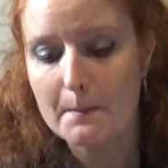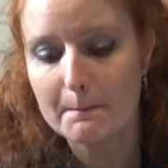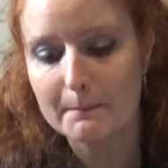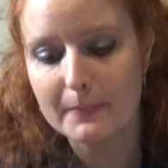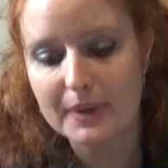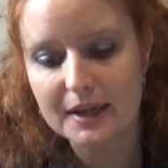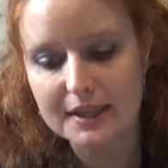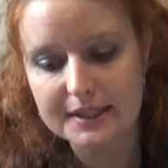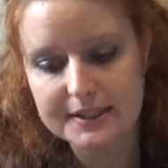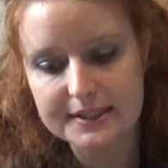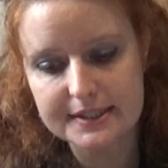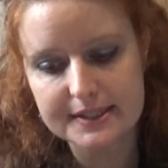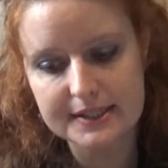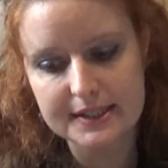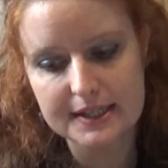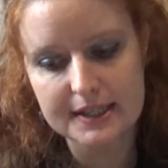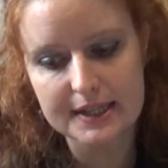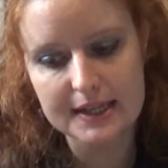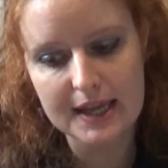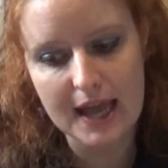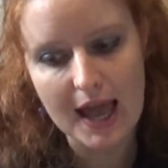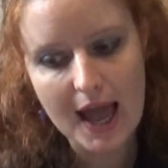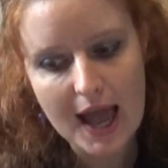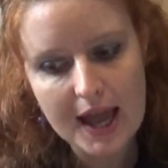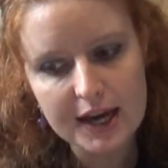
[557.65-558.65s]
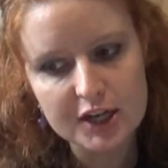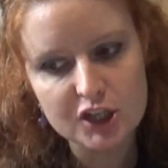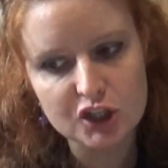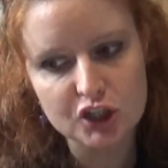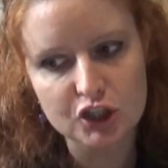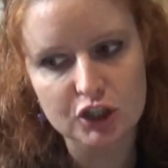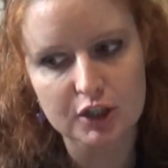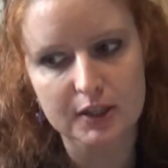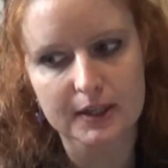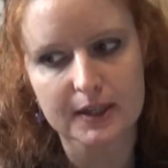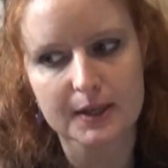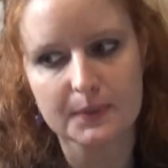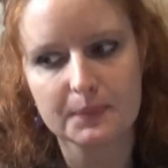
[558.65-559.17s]
but
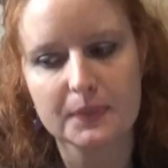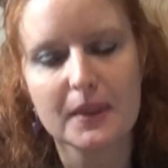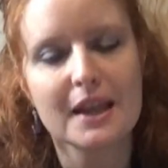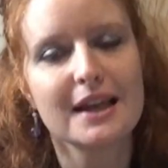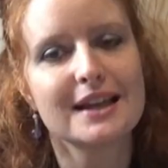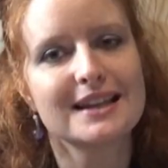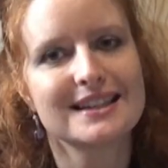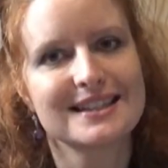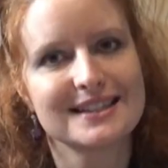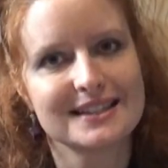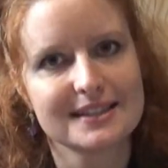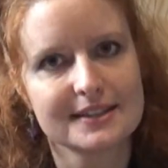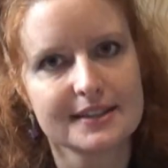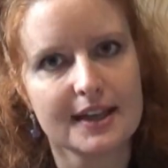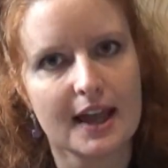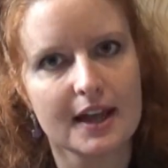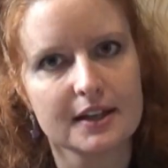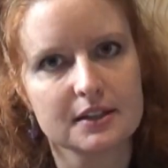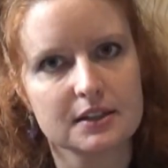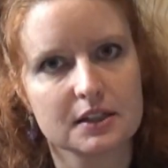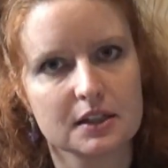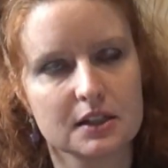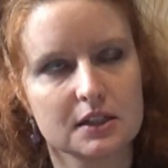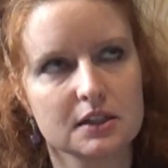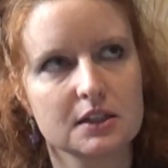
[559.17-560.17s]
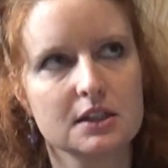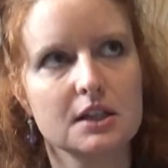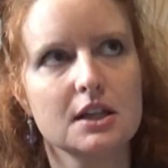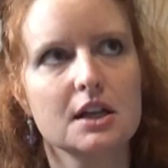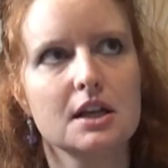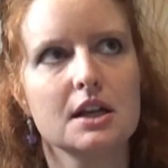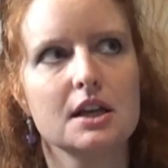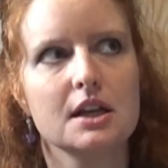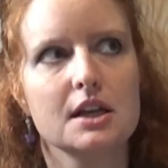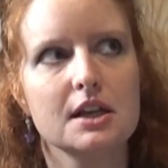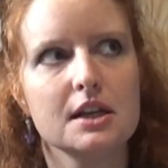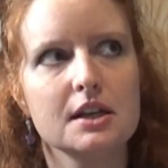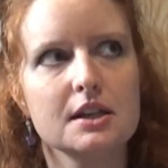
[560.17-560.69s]
actually Satan
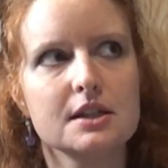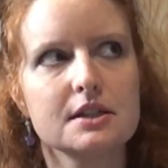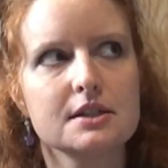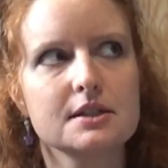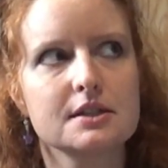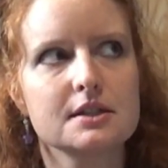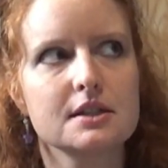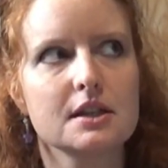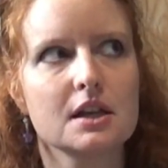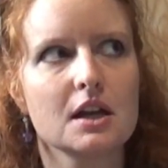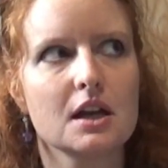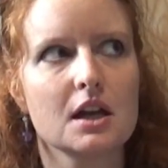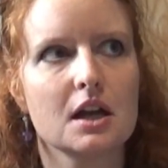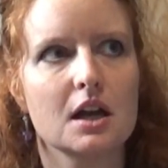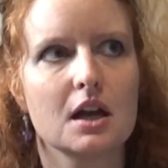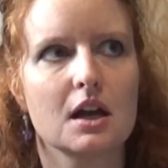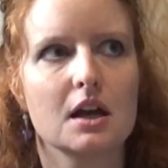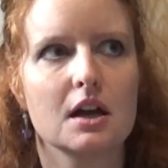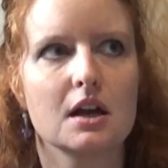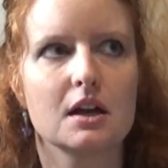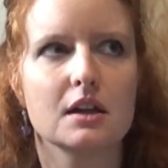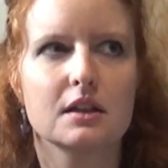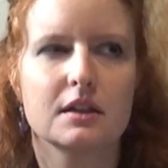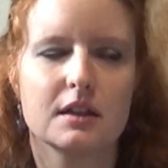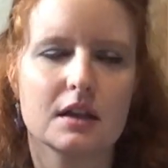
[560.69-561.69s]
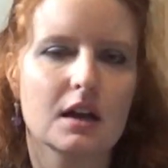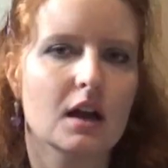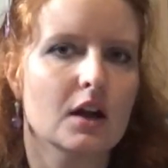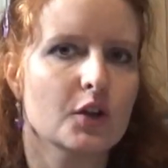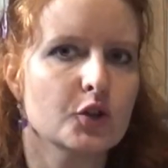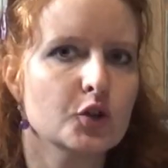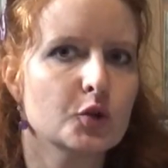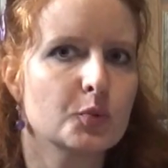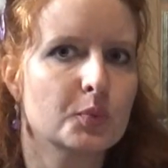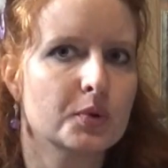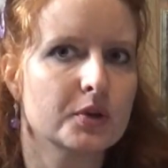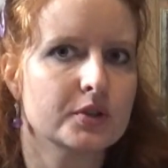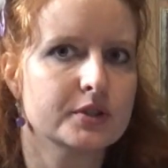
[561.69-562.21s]
is the
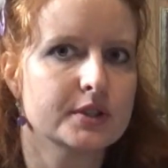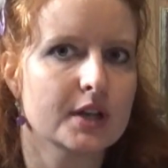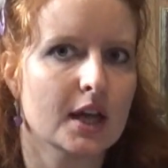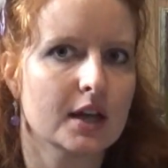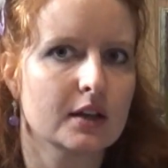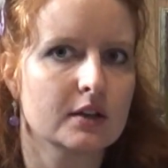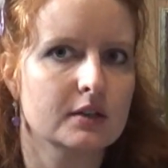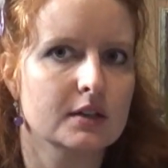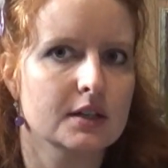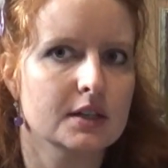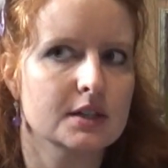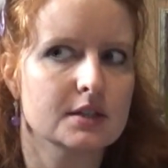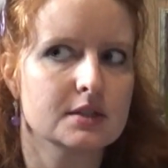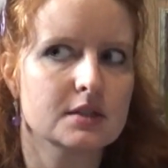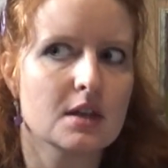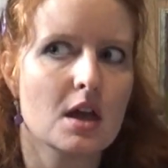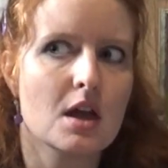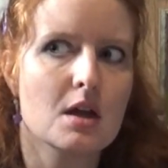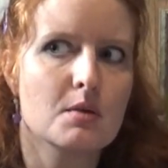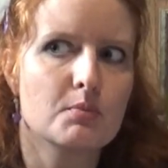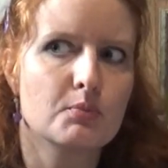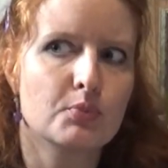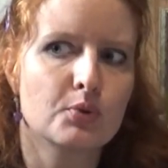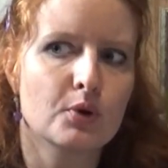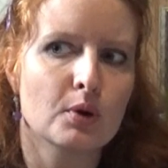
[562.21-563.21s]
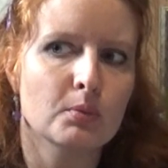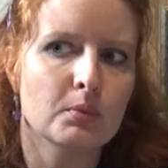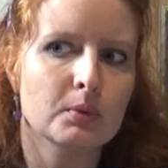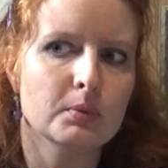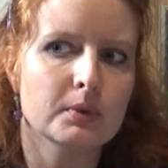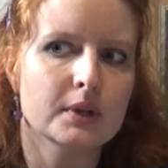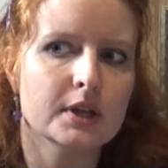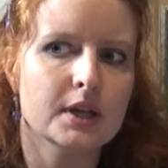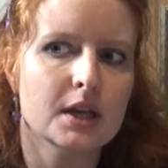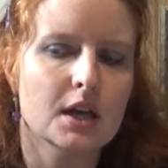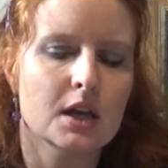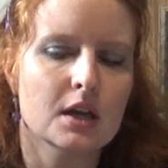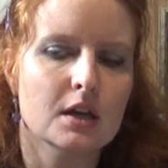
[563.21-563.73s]
other protagonist,
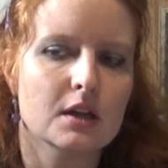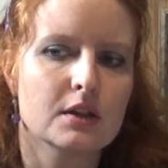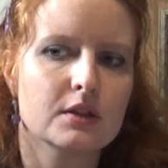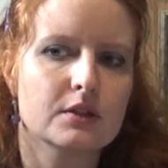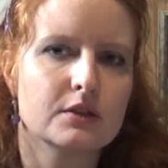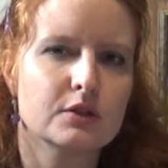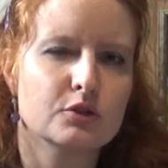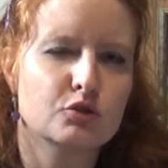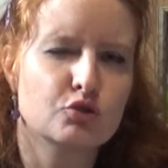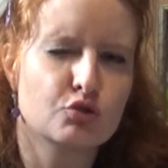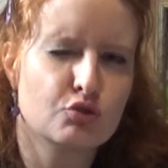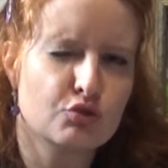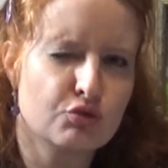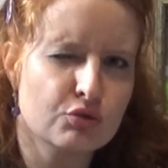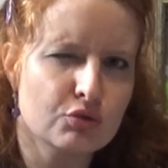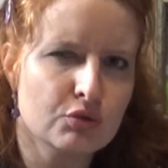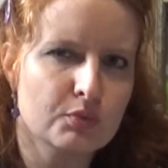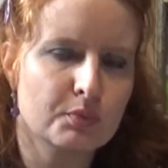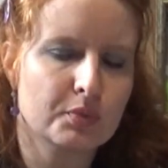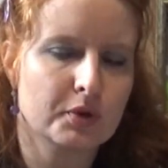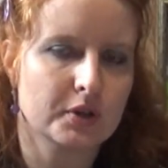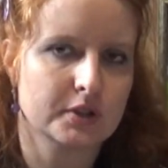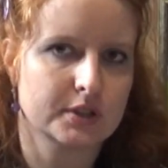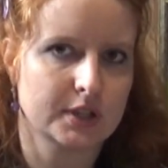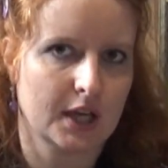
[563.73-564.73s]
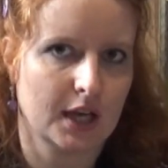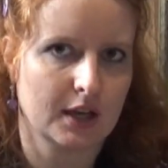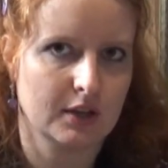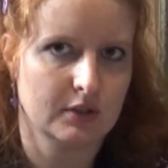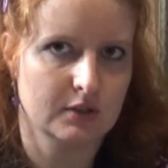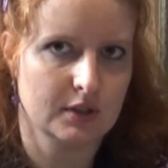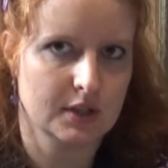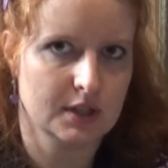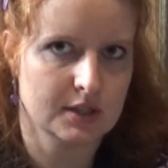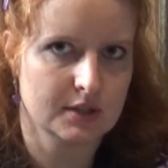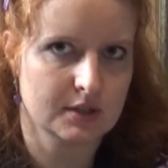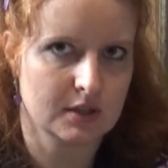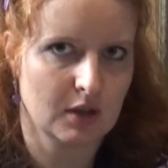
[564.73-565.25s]
probably the true
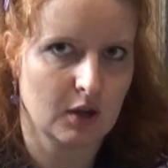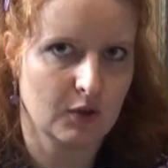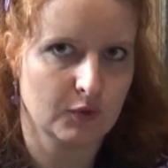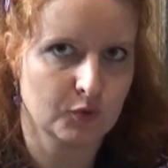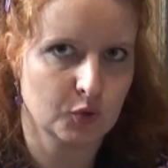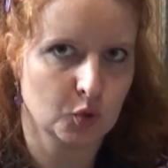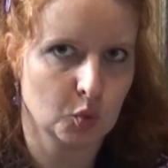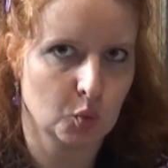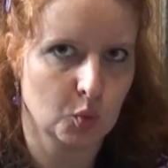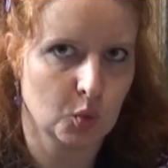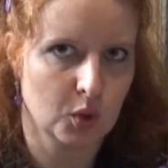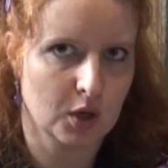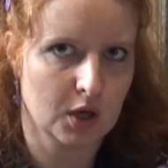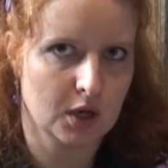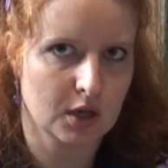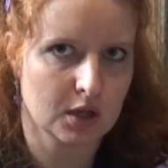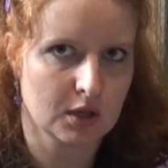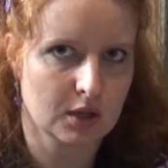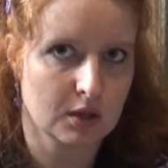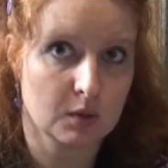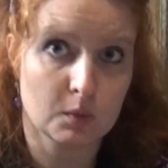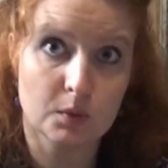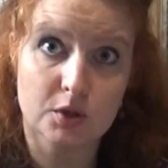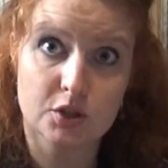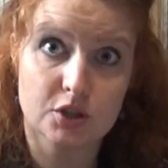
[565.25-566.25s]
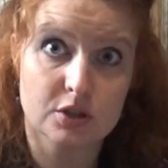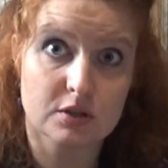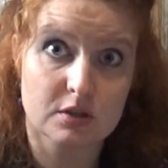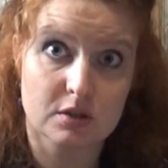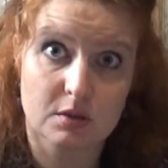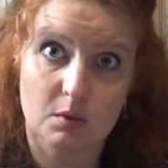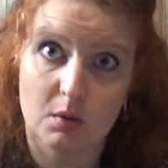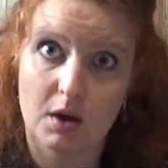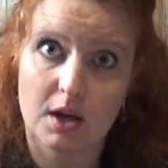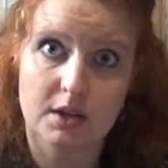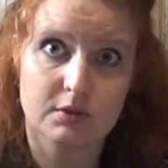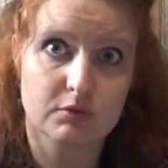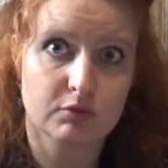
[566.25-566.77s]
protagonist of the work, which is
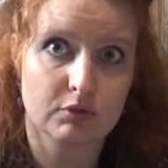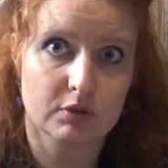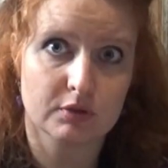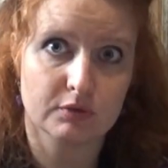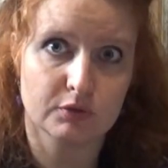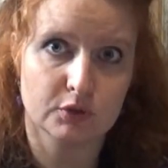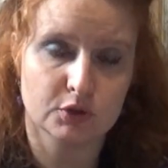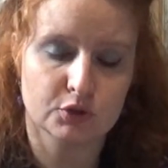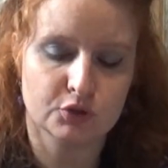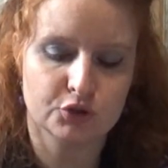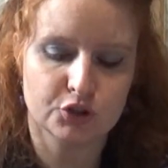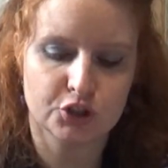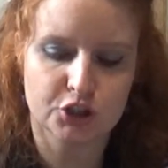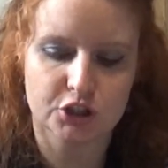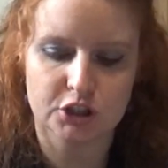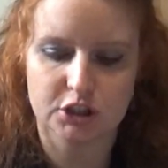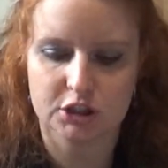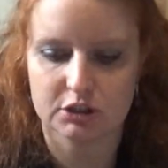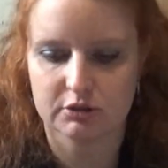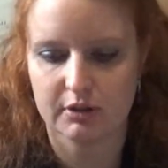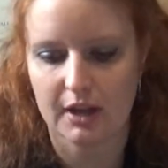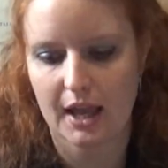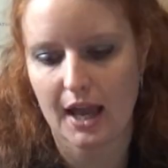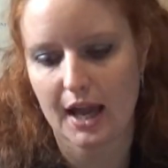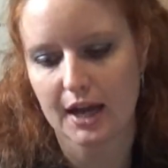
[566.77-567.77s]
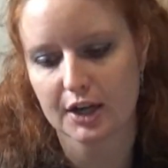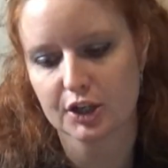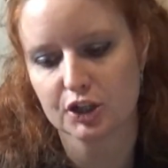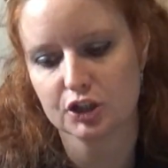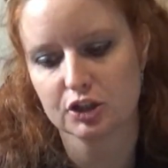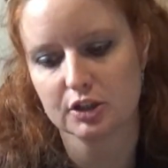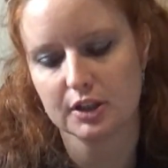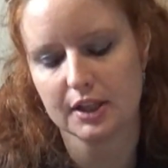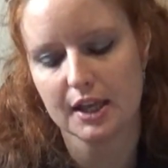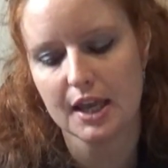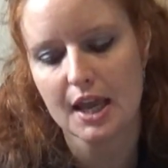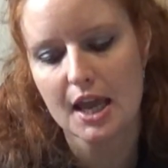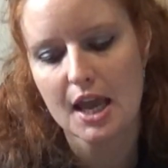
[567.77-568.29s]
quite revolutionary
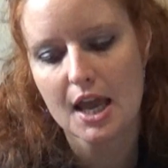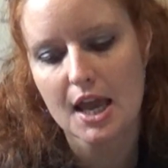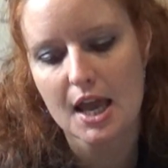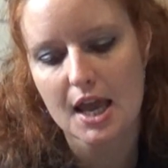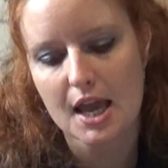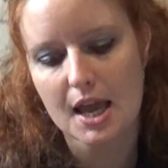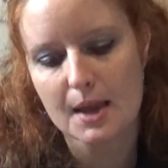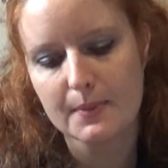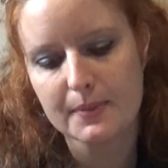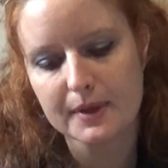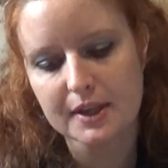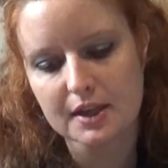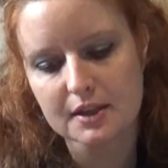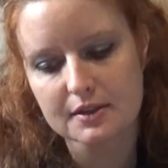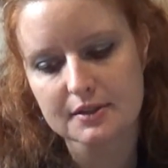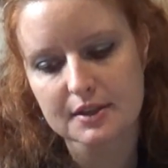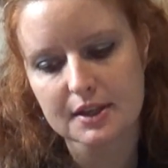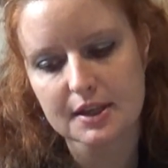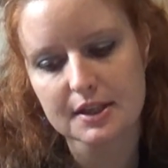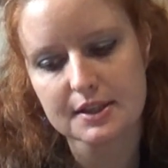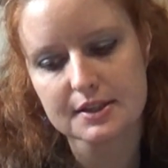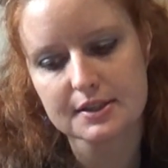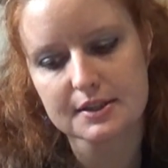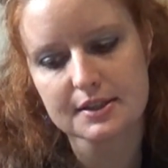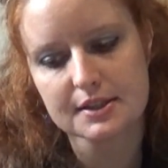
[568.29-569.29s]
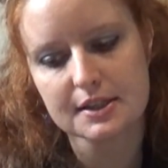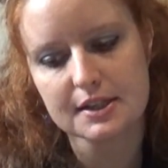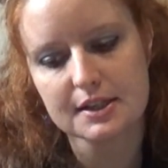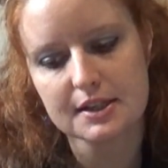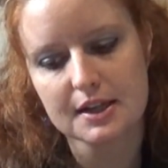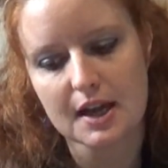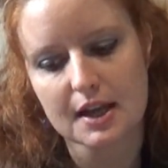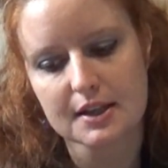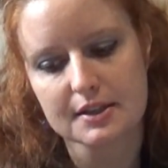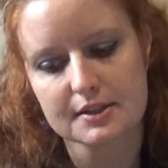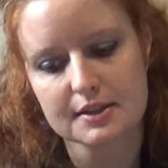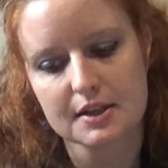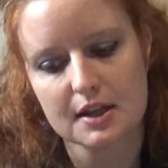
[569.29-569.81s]
actually, because he's
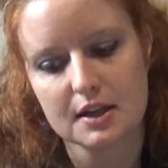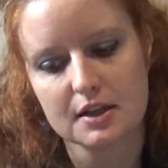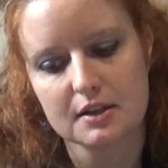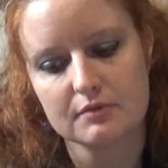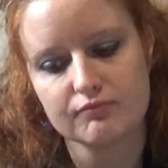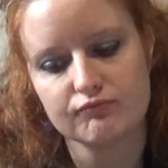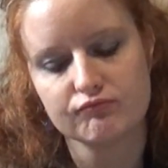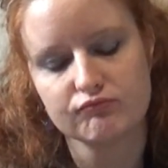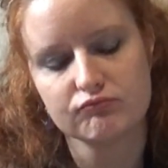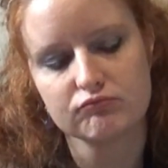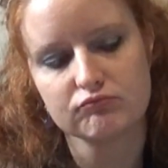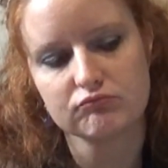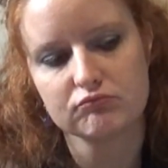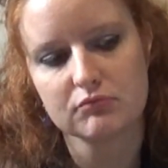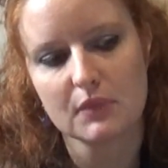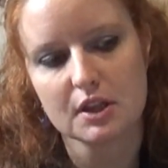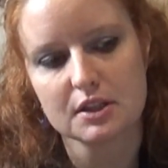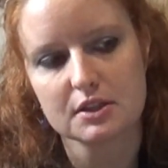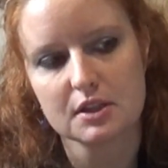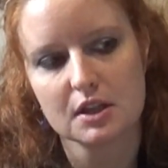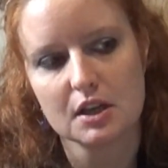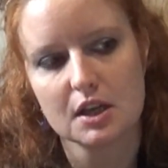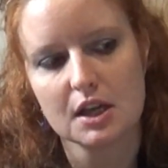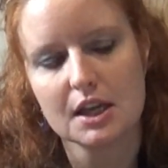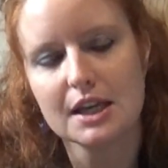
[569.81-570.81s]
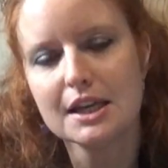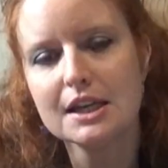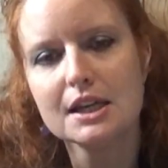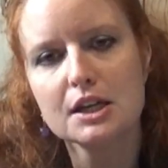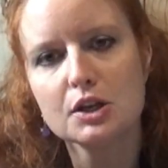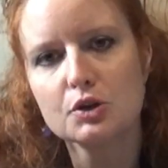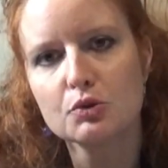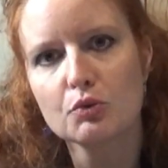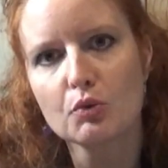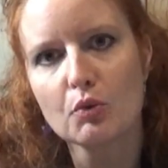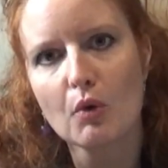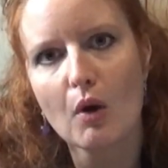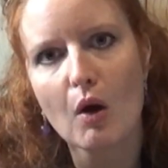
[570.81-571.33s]
seen as a
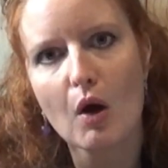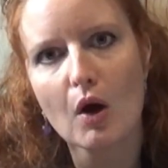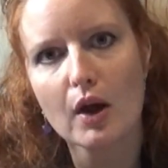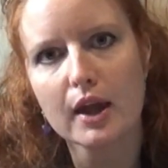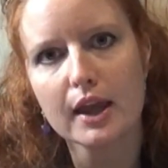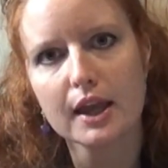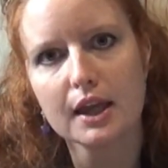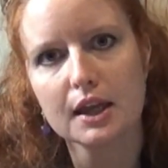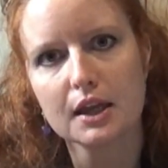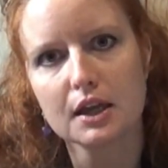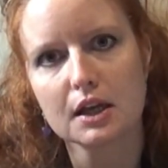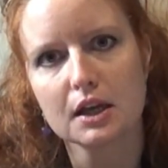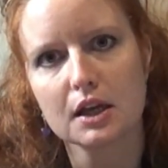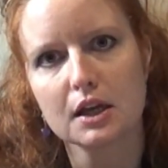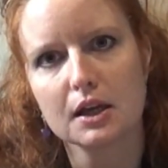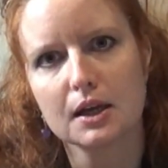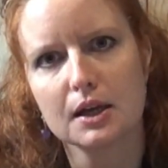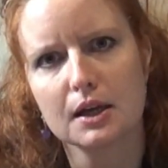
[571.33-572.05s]
heroic